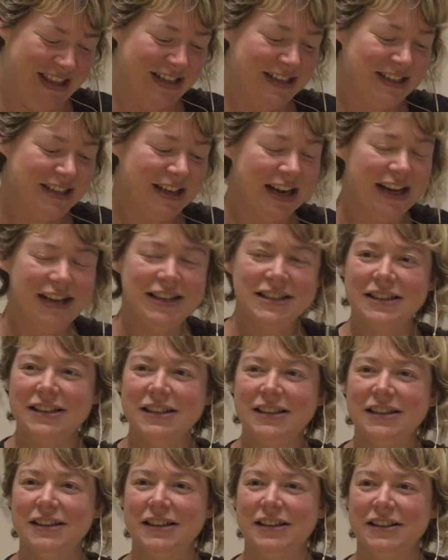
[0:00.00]
The
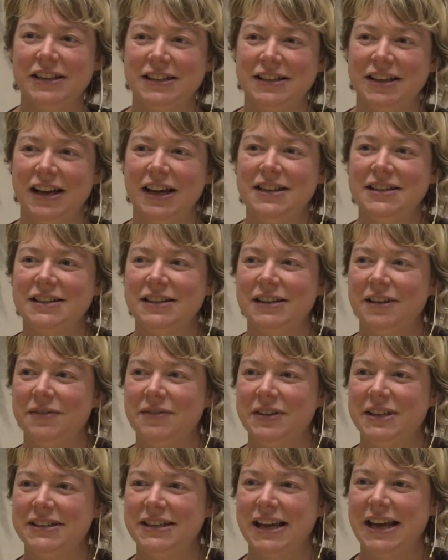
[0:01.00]
title of
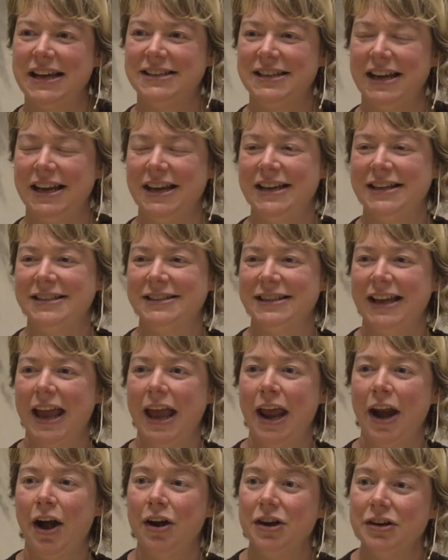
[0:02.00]
this essay is
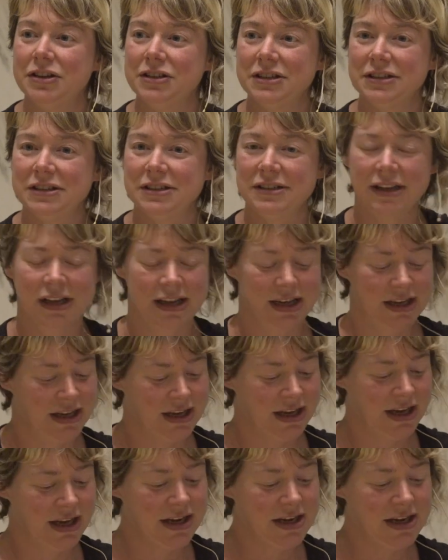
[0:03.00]
Erts,
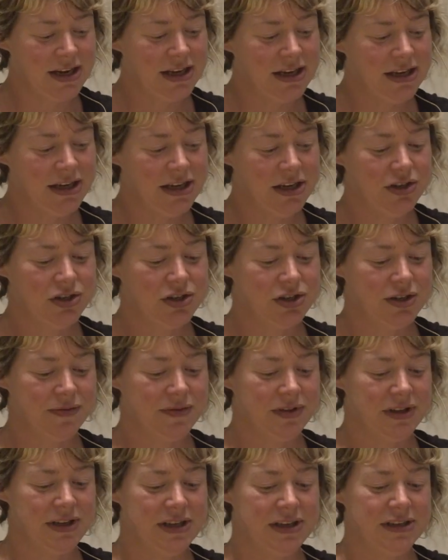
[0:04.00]
and each
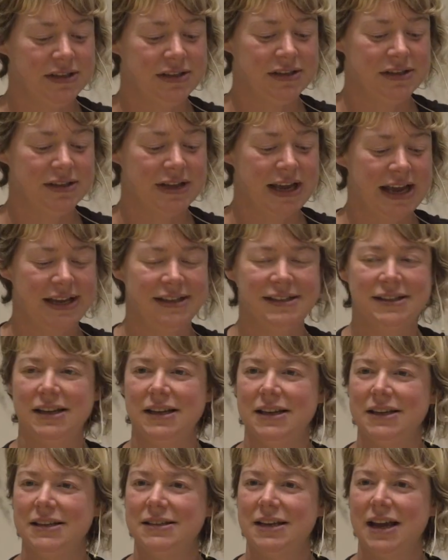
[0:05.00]
of these
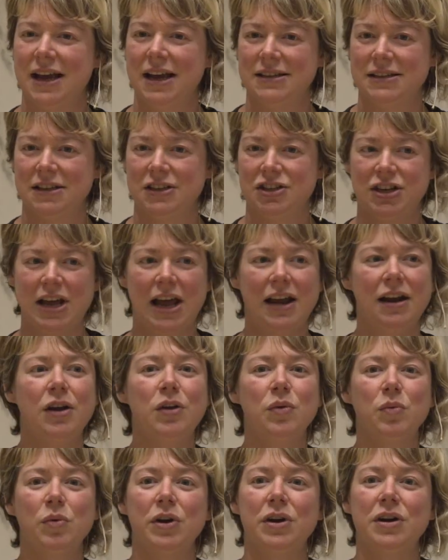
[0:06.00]
essays has a
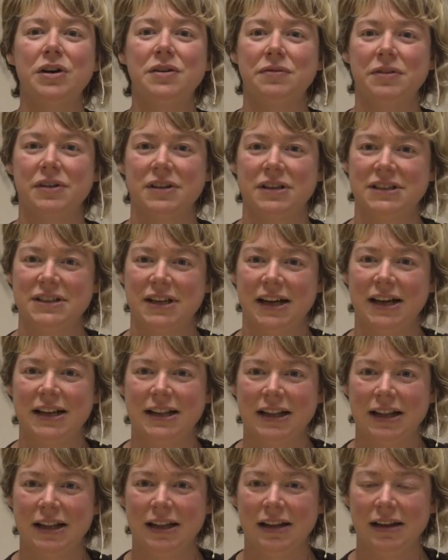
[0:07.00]
Shetland word for the
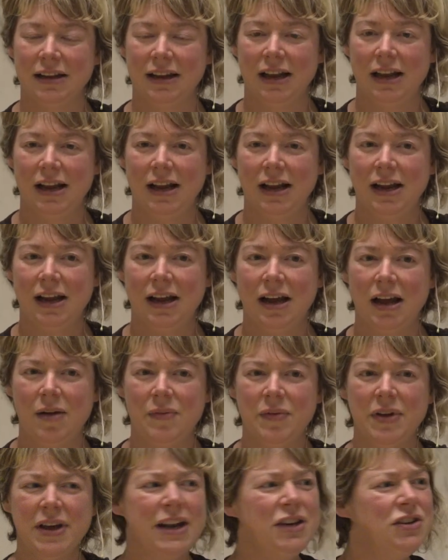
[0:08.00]
title.
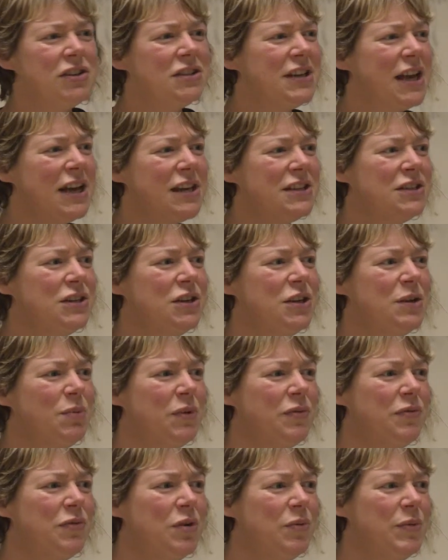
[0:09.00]
Can I just ask you
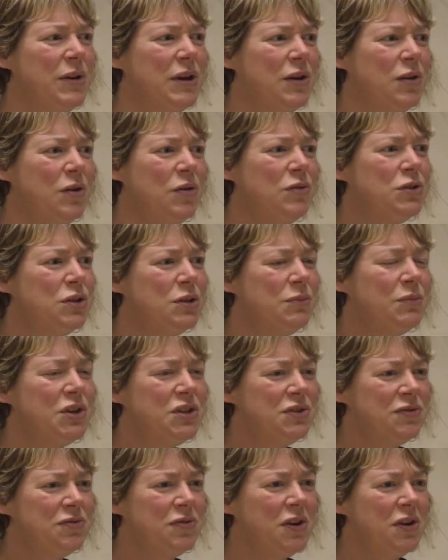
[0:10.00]
before we go too
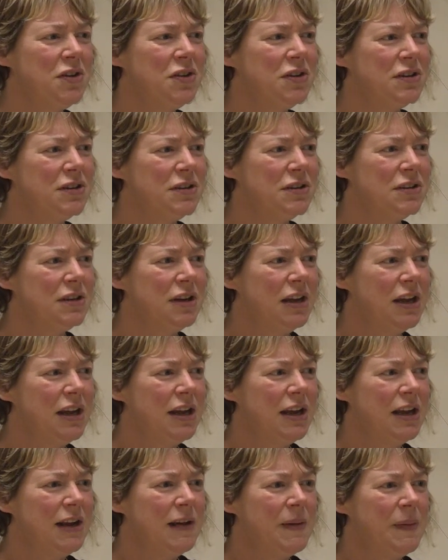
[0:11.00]
much further,
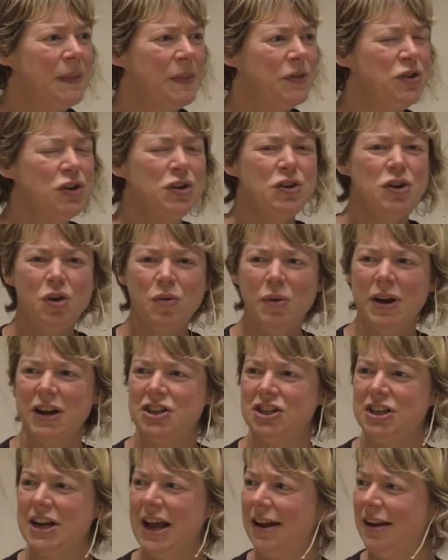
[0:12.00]
do you know where
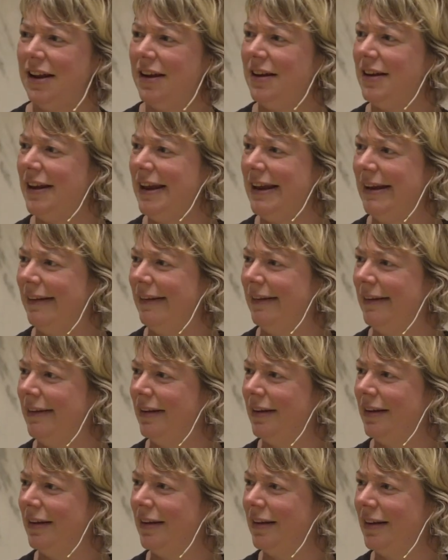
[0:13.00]
Shetland
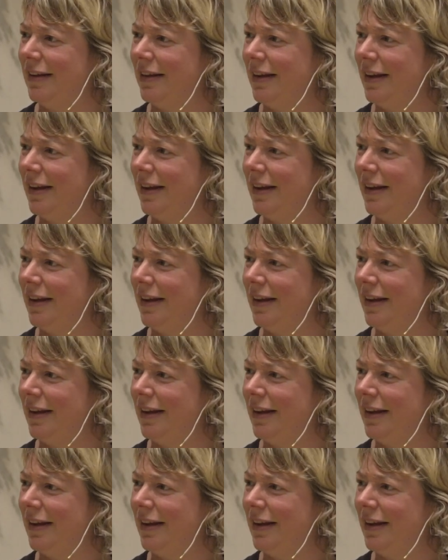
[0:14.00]
is?